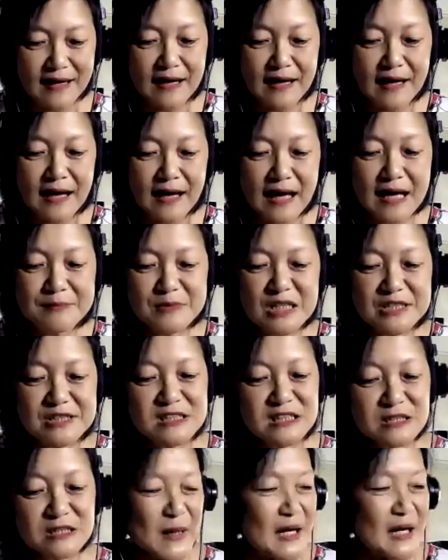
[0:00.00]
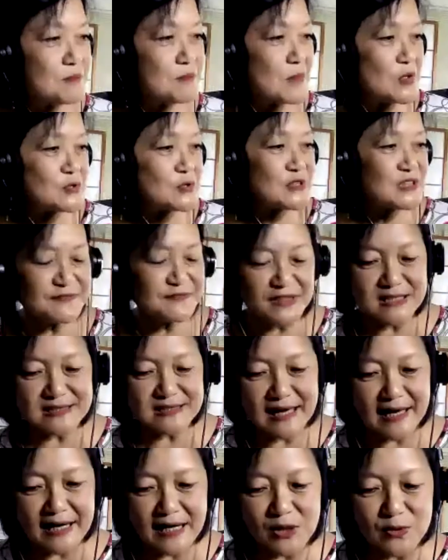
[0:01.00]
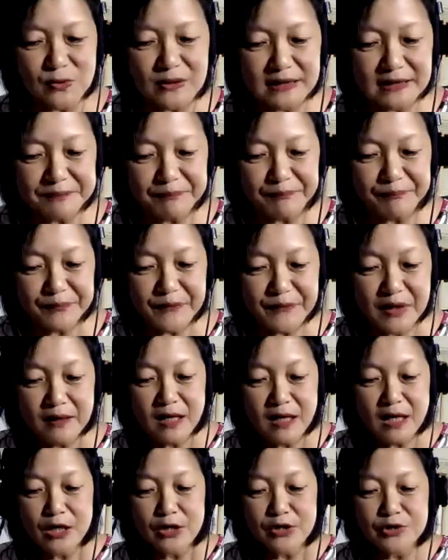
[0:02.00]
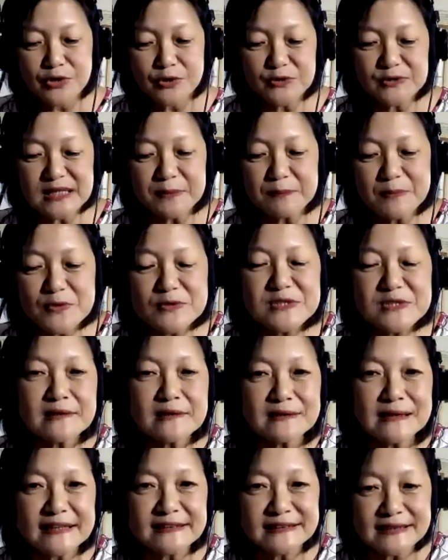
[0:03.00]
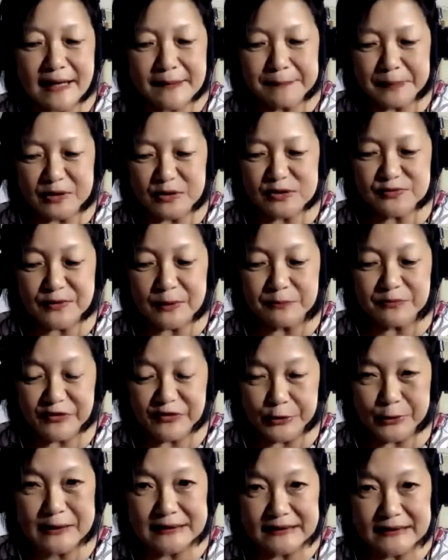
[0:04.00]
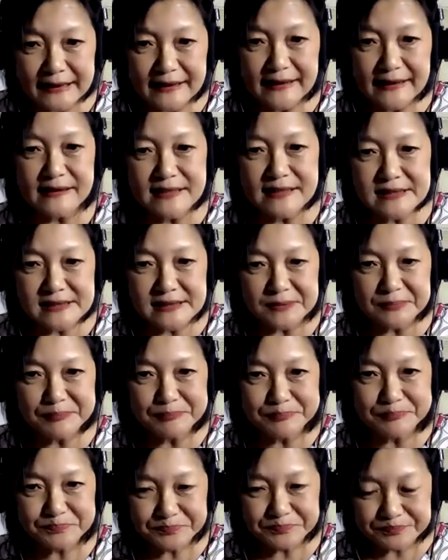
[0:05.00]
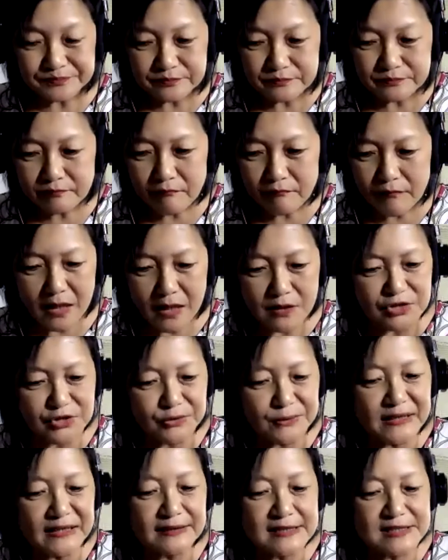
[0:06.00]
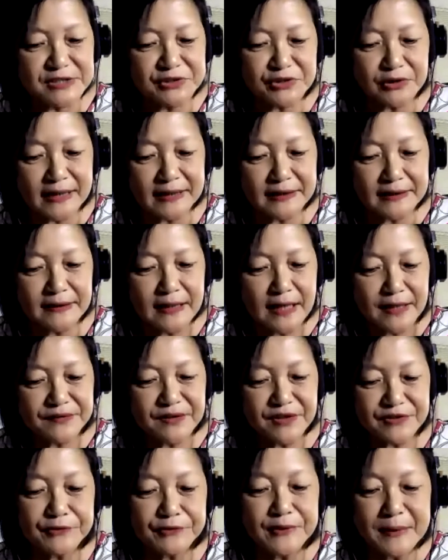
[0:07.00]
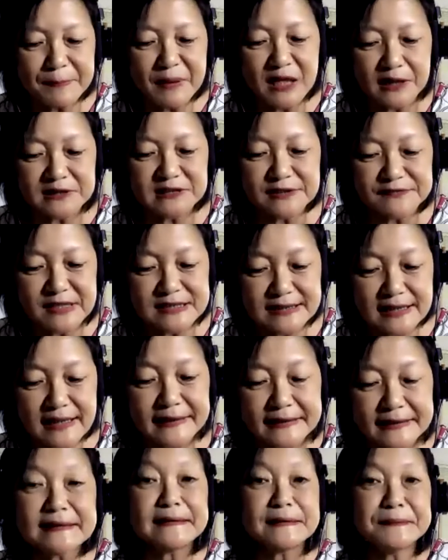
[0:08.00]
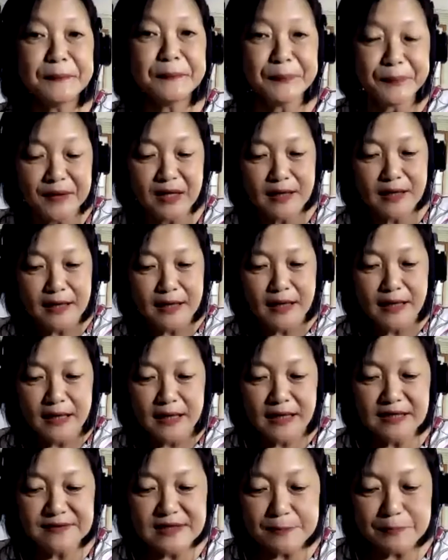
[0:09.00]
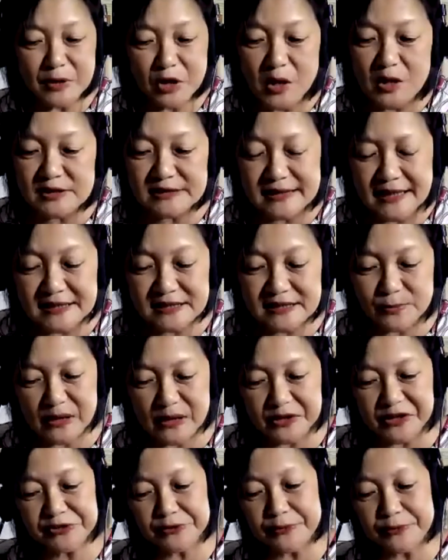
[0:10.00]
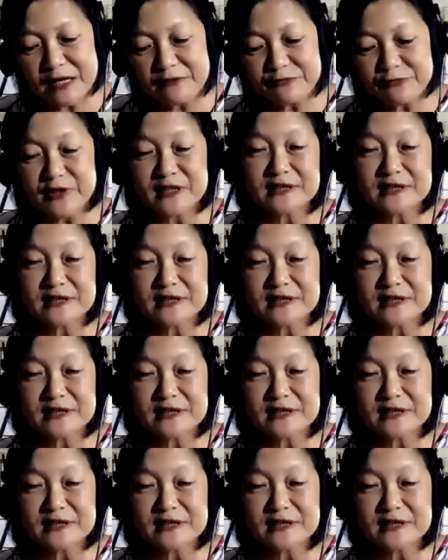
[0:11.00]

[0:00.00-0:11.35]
I'm going to spend most of this hour using musical examples from Fugaleze to illustrate the three parts of the title. In the process, we're going to reference